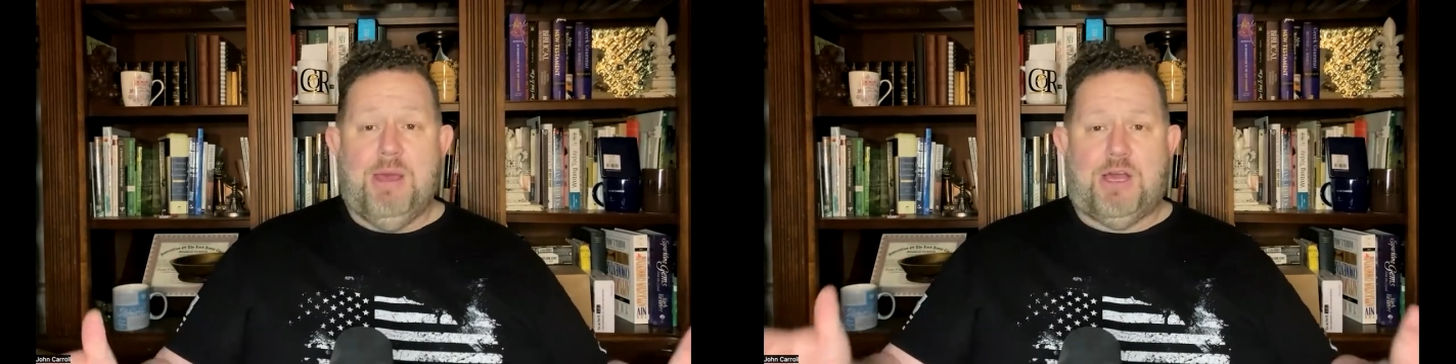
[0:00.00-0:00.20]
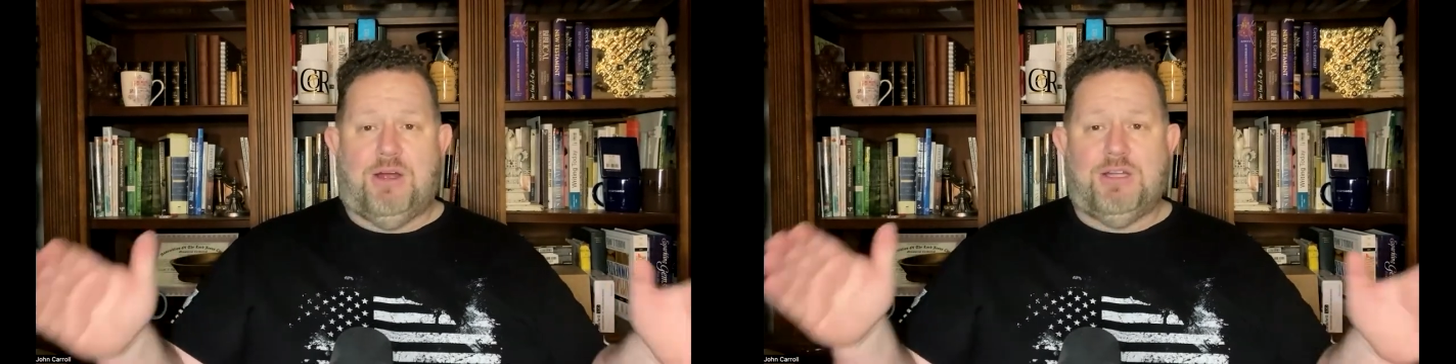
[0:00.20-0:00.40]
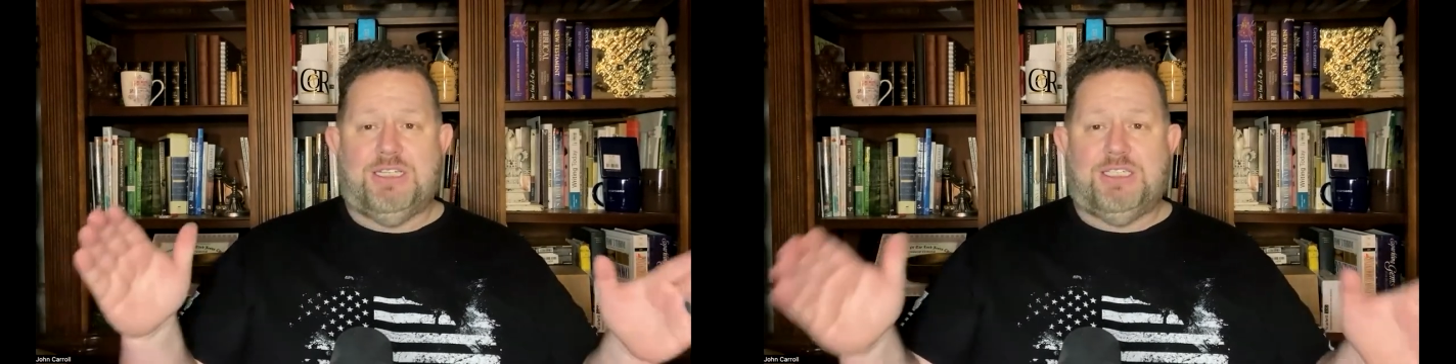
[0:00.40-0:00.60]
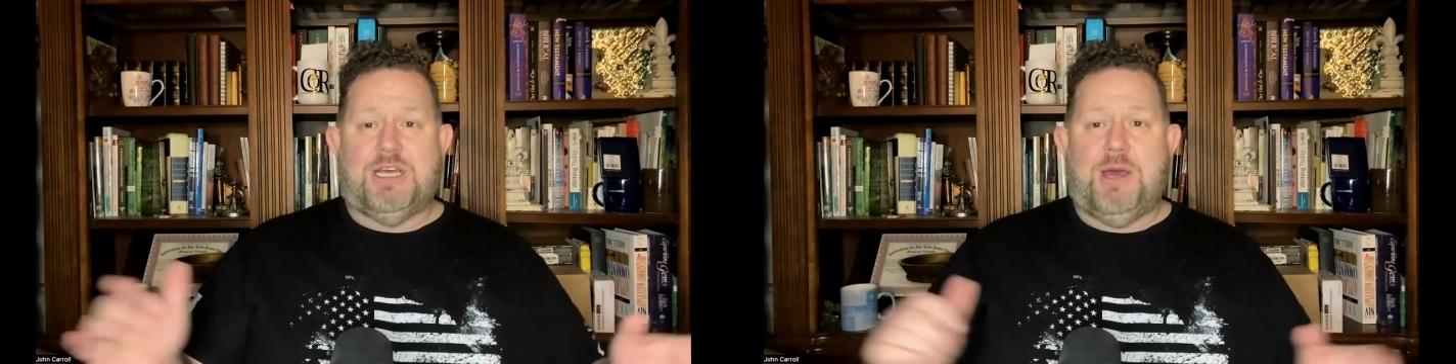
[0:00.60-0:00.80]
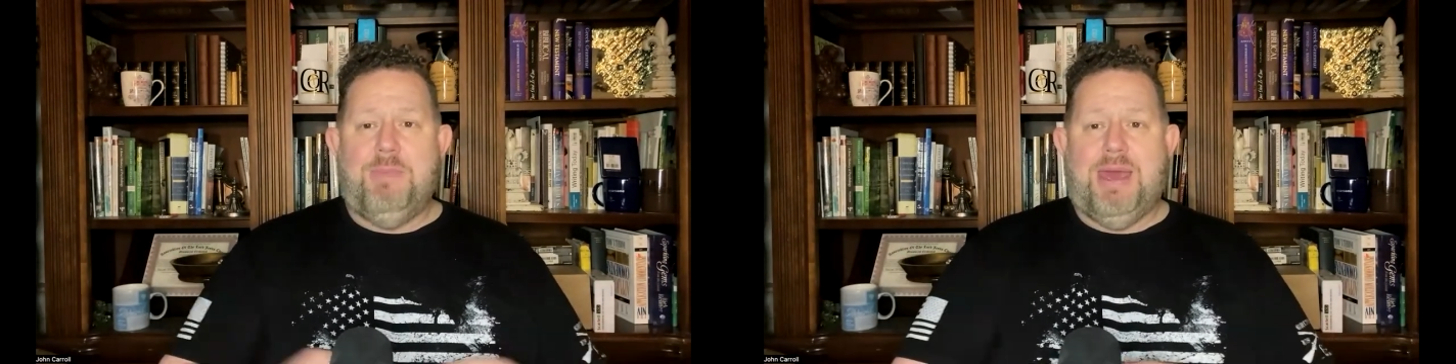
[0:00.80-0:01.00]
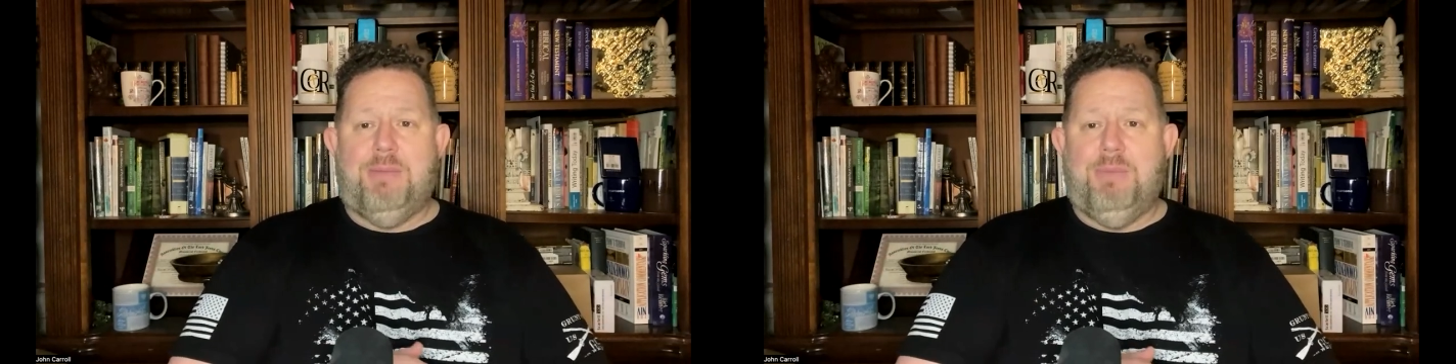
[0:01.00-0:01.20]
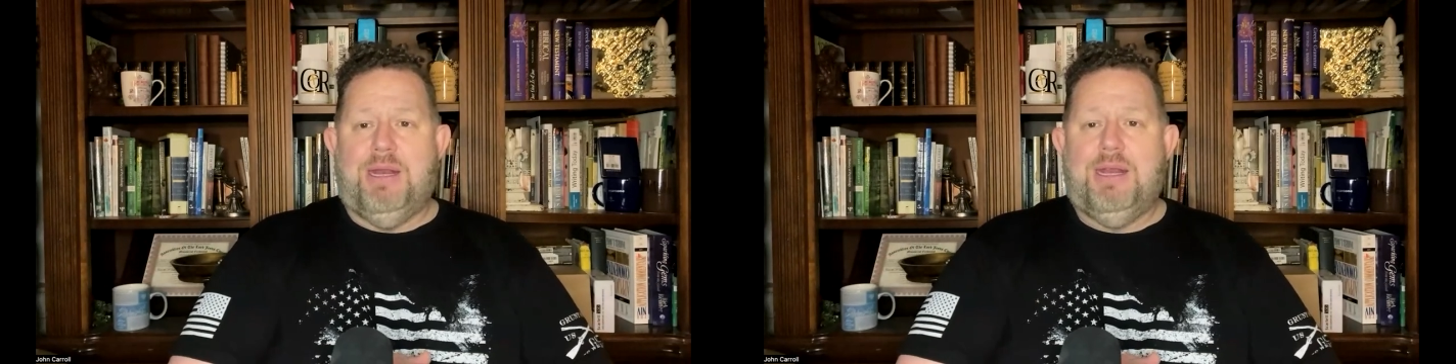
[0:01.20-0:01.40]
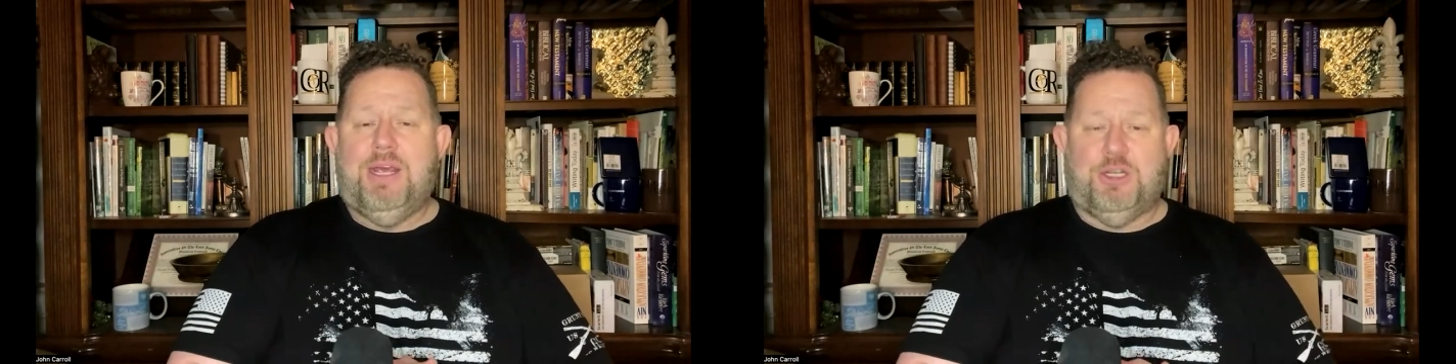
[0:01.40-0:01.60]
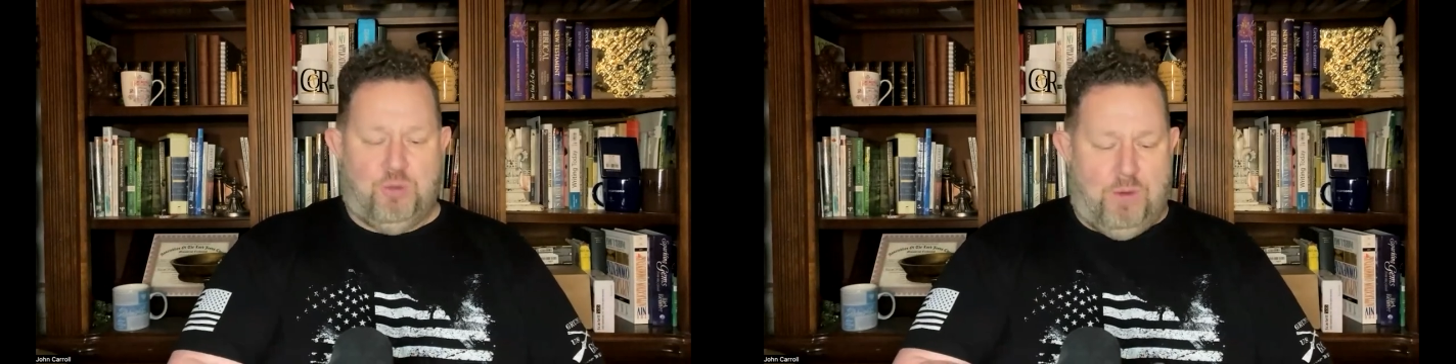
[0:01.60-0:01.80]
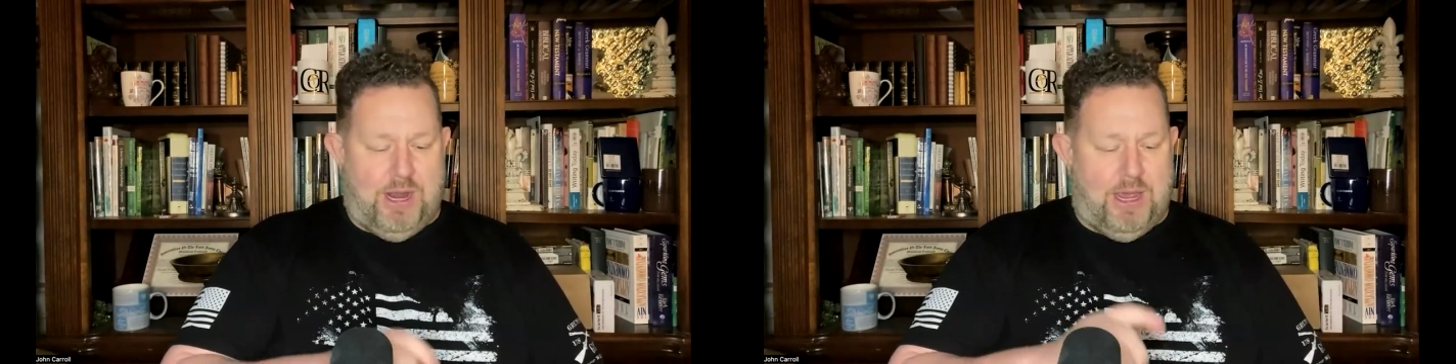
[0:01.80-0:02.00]
Because it's a commandment.
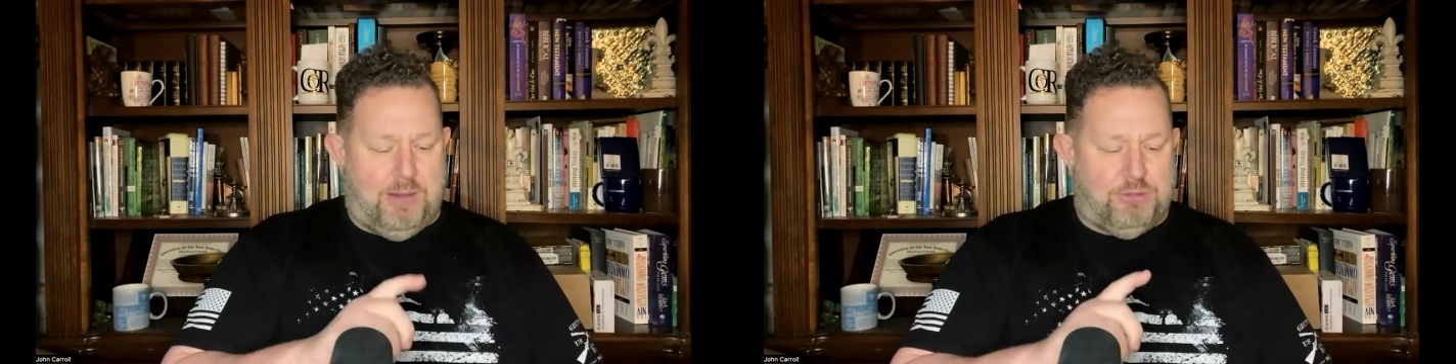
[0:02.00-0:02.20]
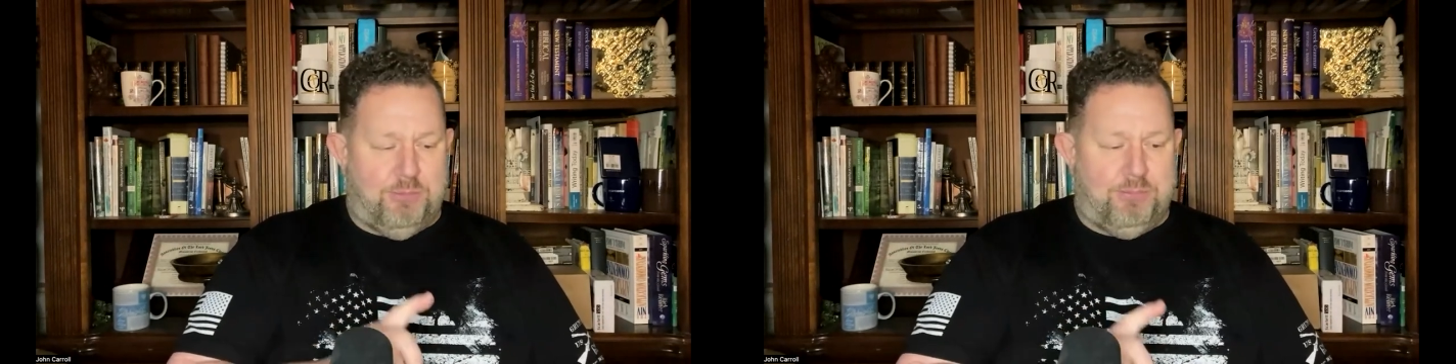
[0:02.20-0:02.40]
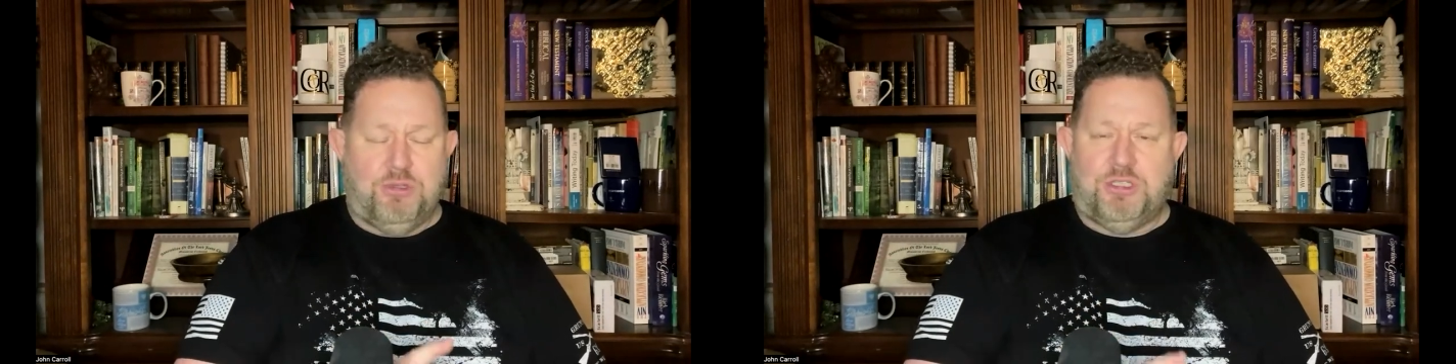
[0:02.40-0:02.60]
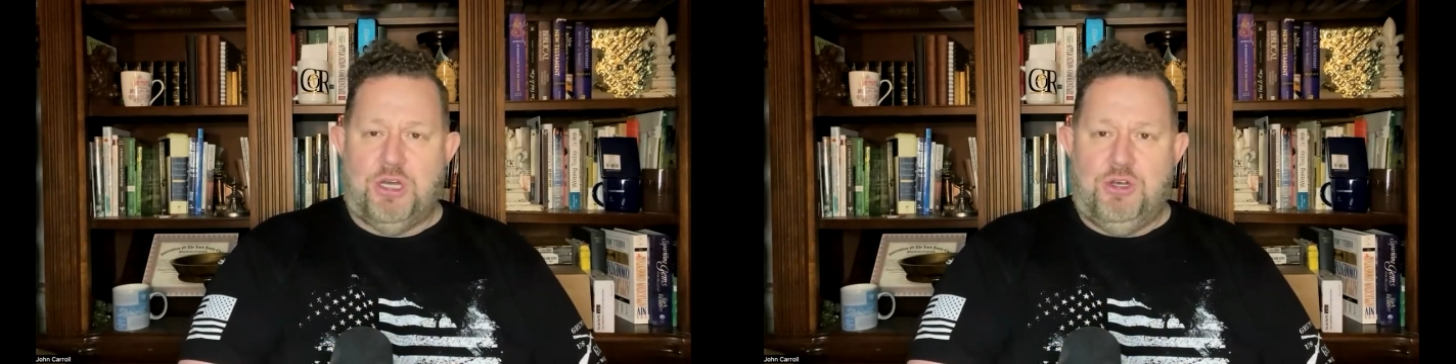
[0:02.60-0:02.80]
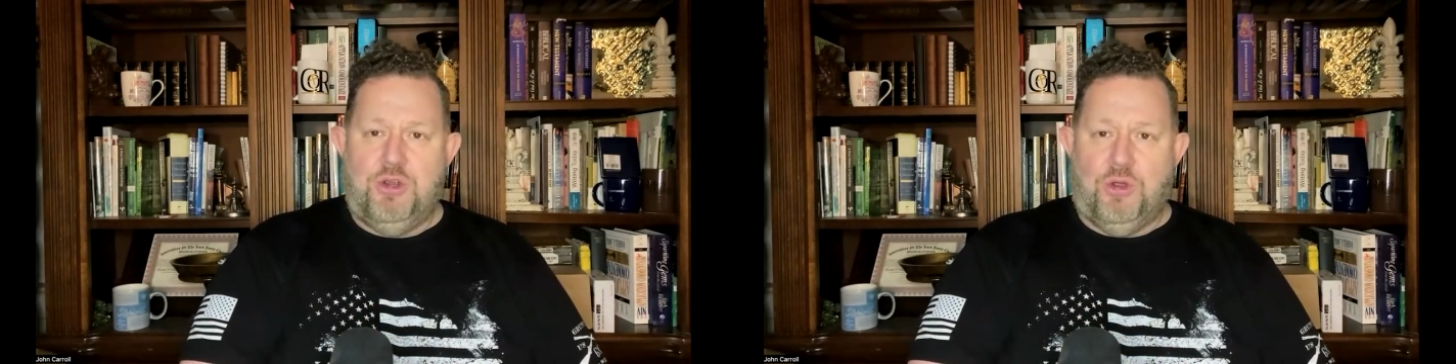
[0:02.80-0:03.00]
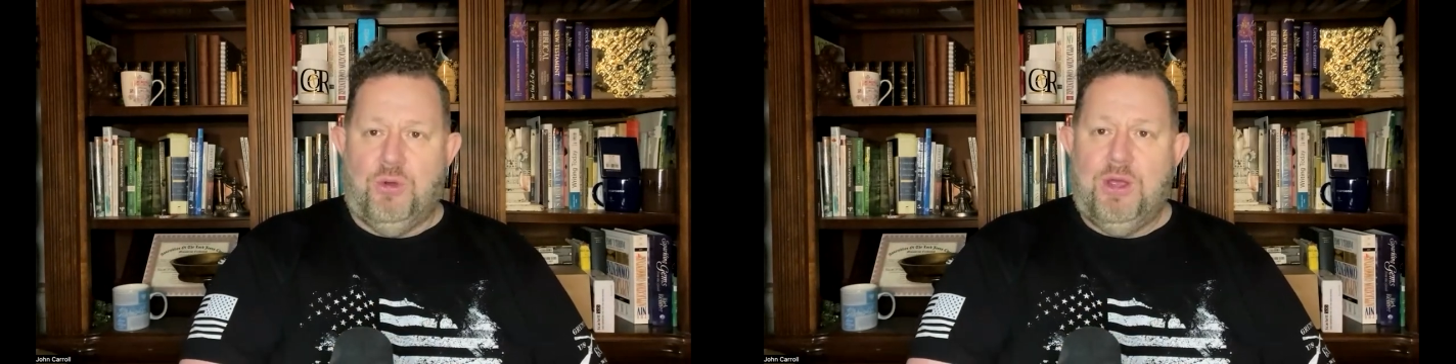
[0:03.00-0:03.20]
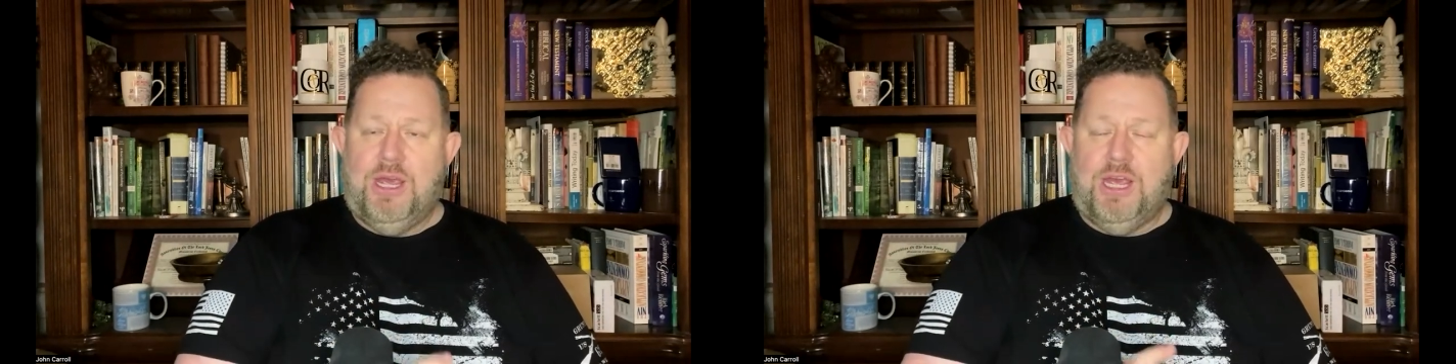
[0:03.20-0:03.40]
It's what I am supposed to do,